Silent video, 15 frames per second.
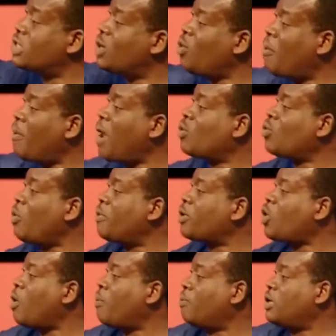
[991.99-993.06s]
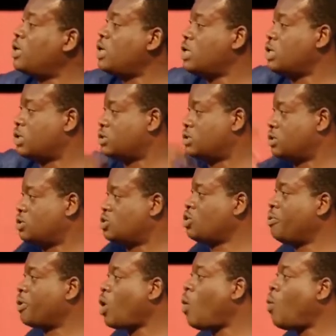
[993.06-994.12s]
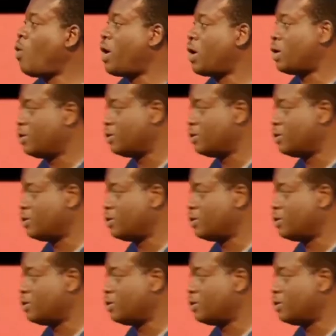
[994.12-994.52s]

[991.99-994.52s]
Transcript: the woman will become healed. She will become well.